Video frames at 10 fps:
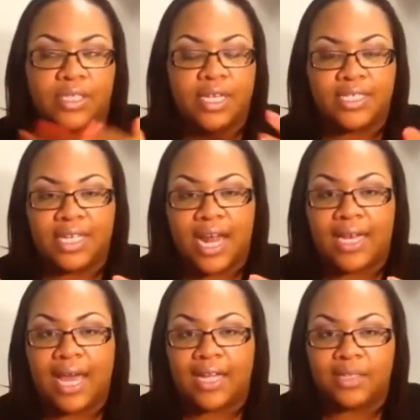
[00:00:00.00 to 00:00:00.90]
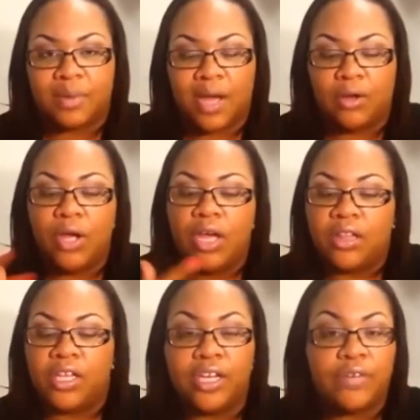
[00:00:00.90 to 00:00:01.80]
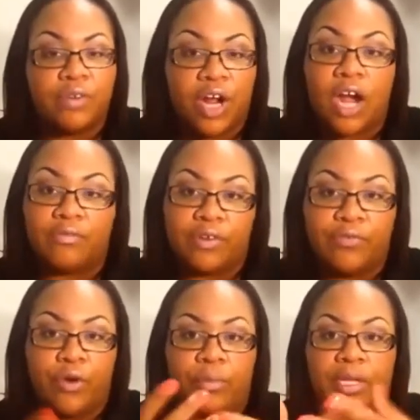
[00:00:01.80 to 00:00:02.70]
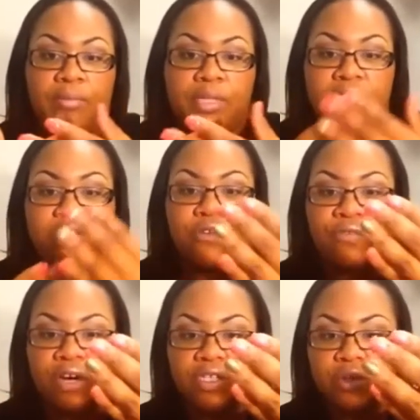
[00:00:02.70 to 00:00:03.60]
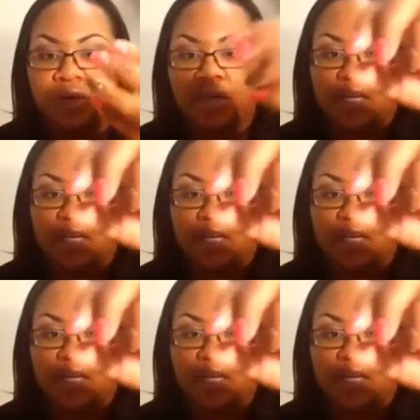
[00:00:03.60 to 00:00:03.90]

things that I liked about the recovery formula. But so far so